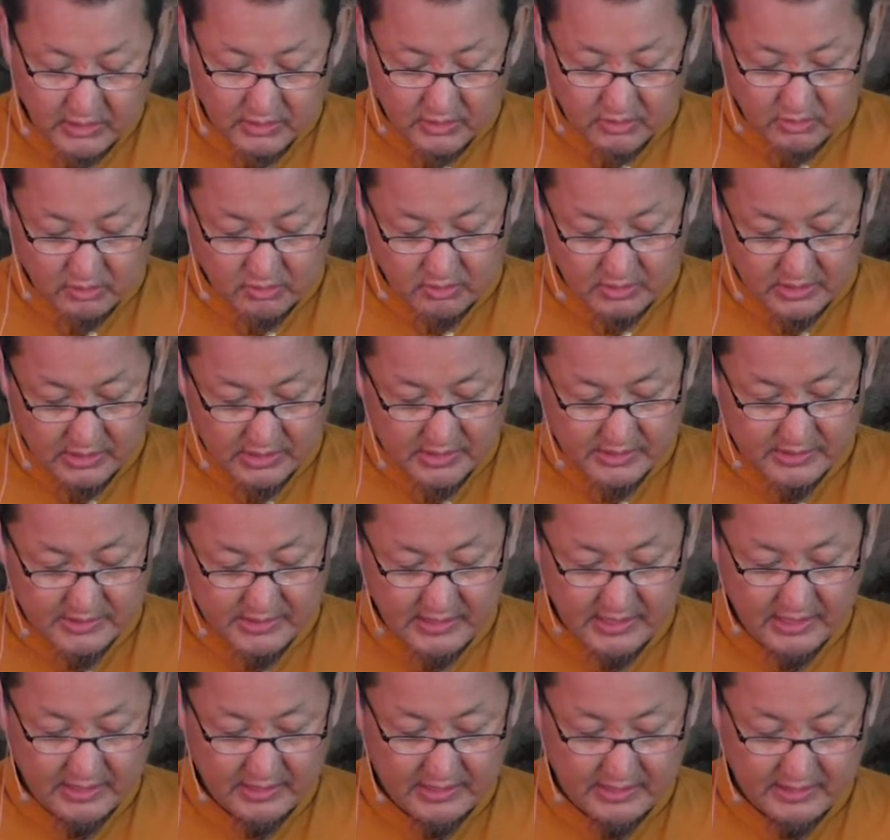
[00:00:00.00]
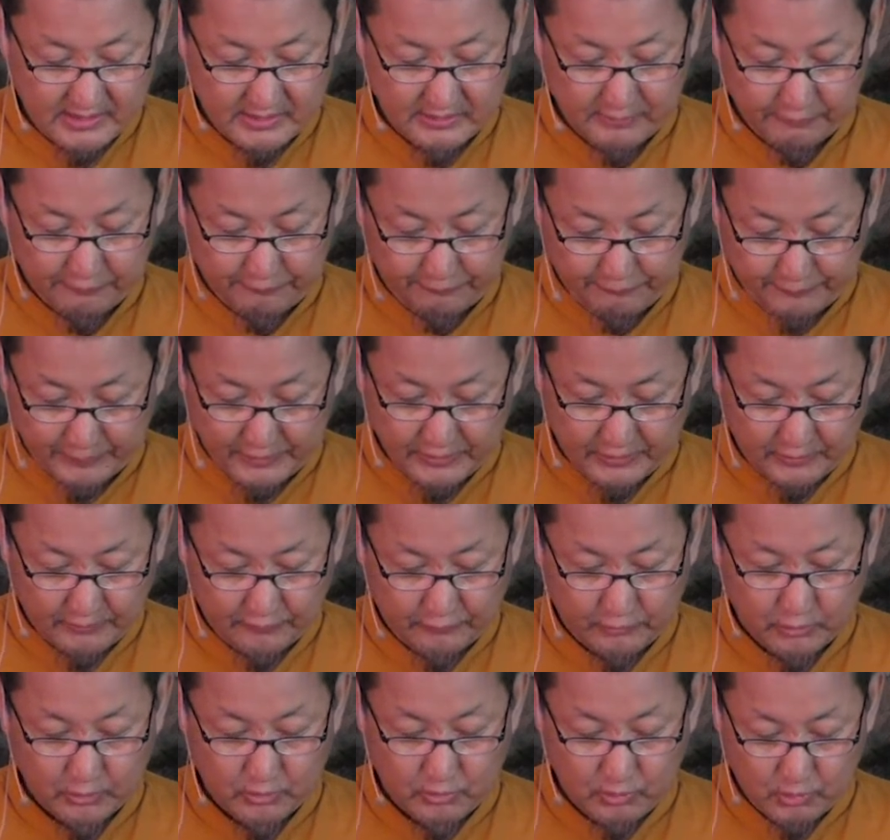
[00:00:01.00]
You understand this
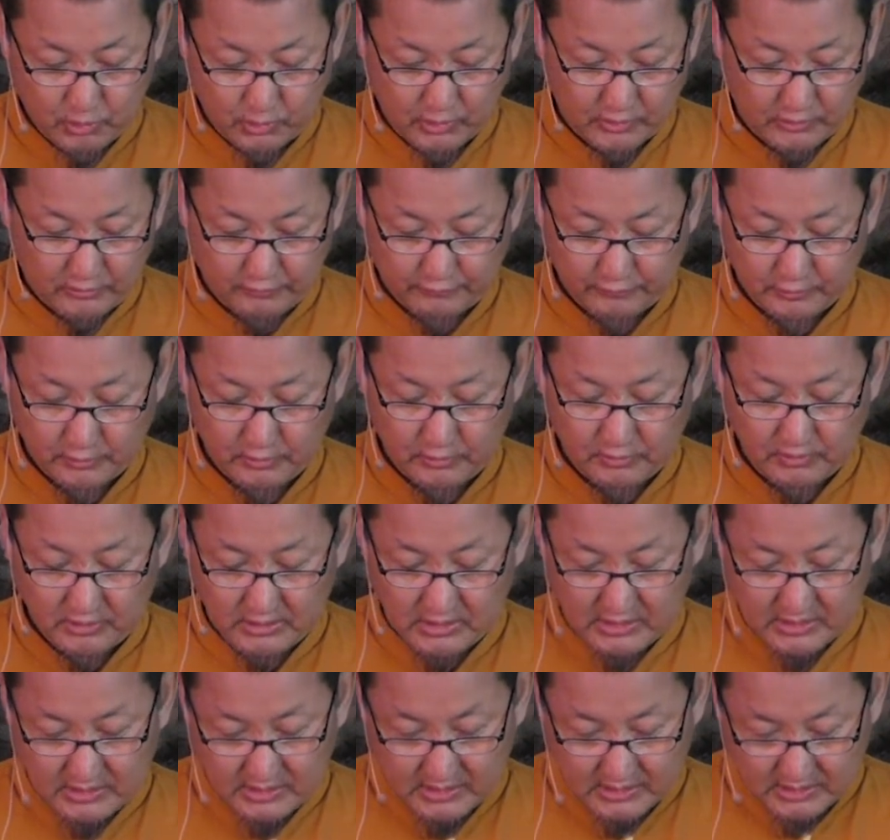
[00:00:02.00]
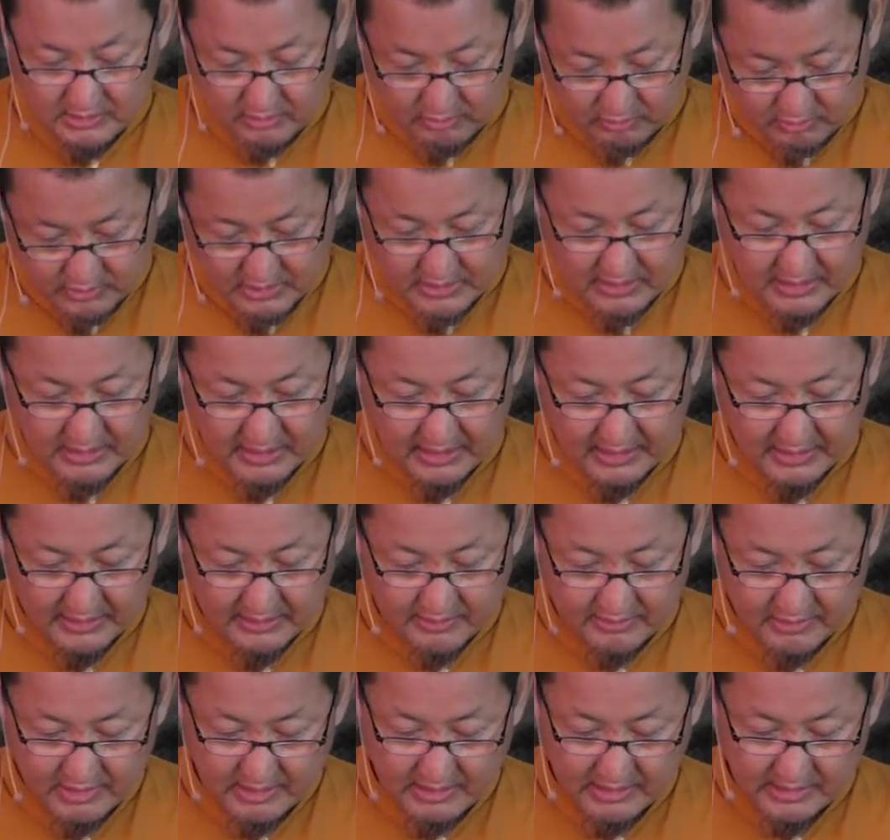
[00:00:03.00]
faithful, truthful
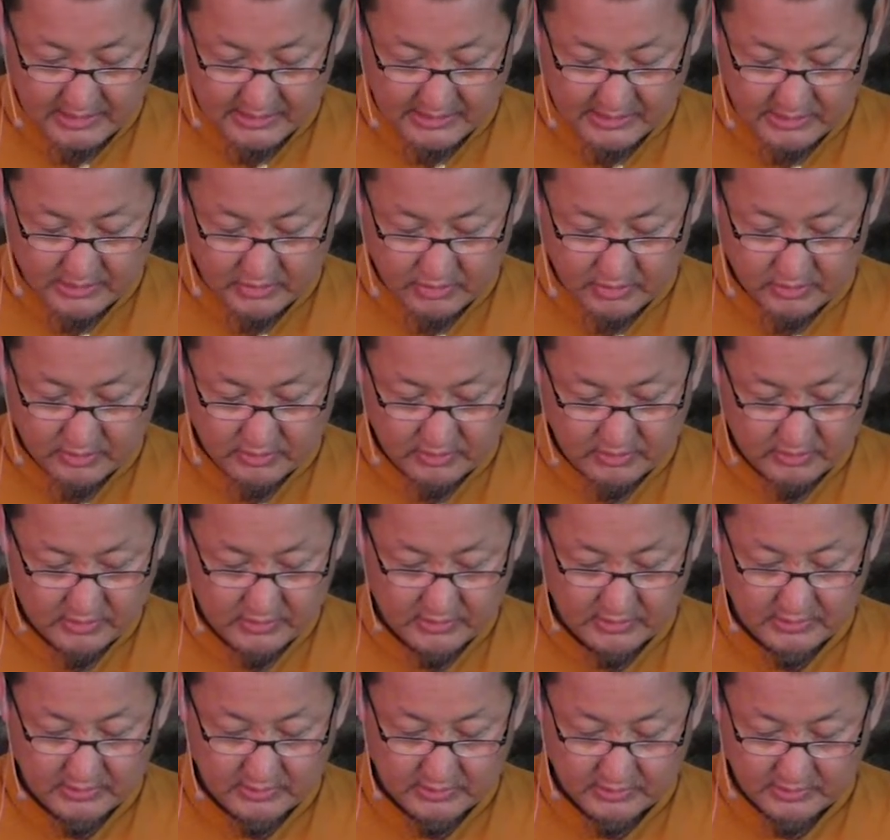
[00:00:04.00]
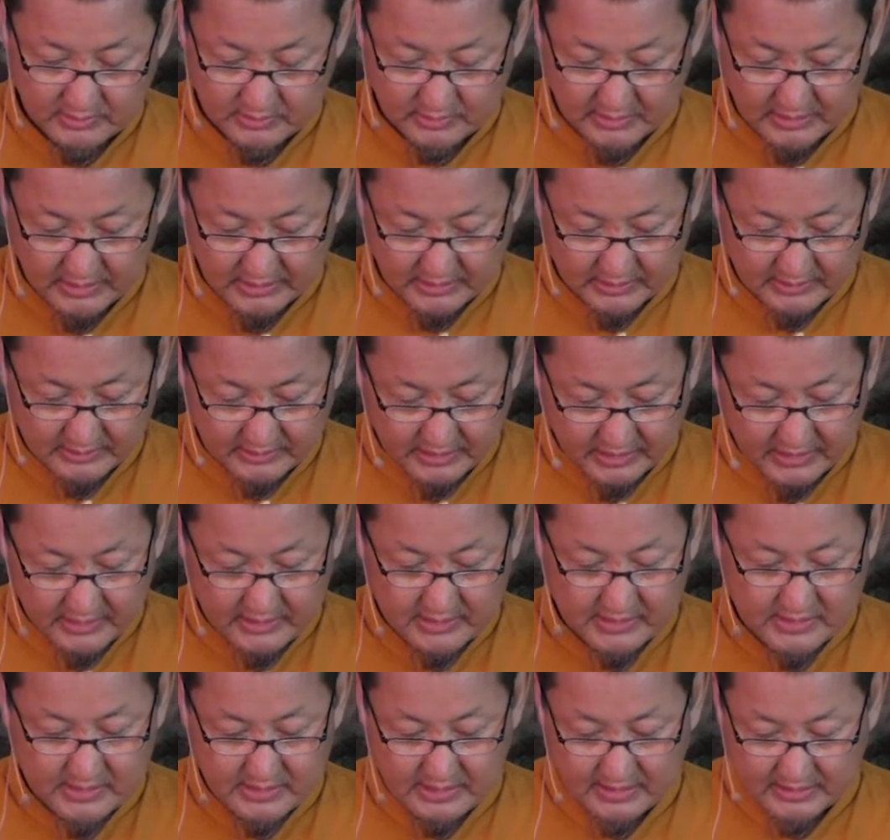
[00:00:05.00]
realizations, like then
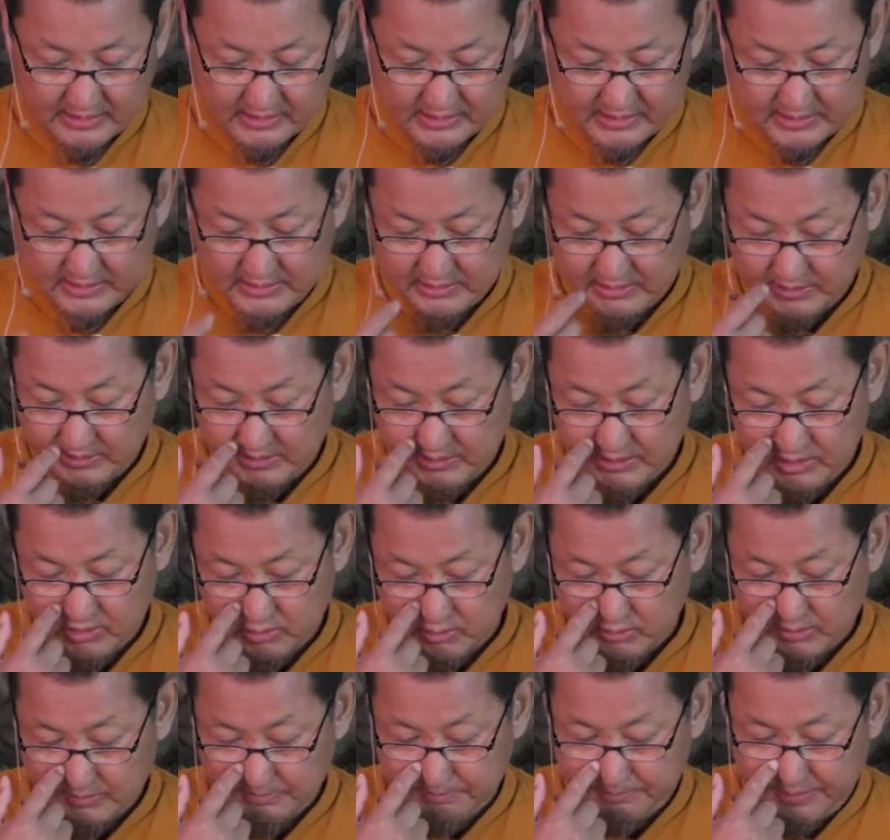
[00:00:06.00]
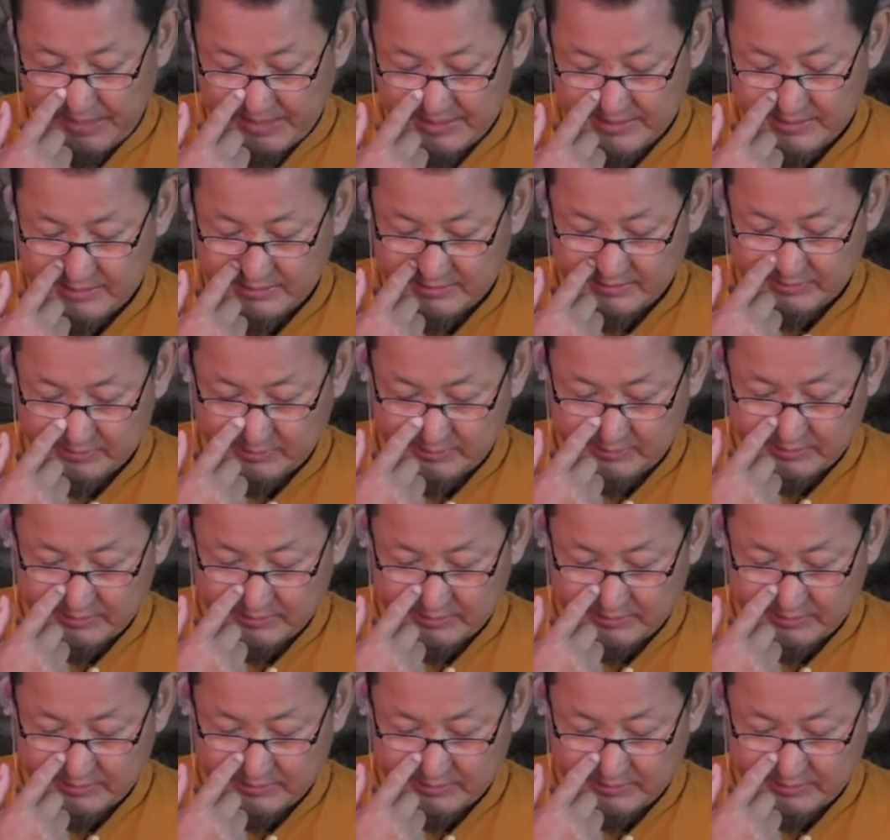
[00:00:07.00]
it's like easily to abandon,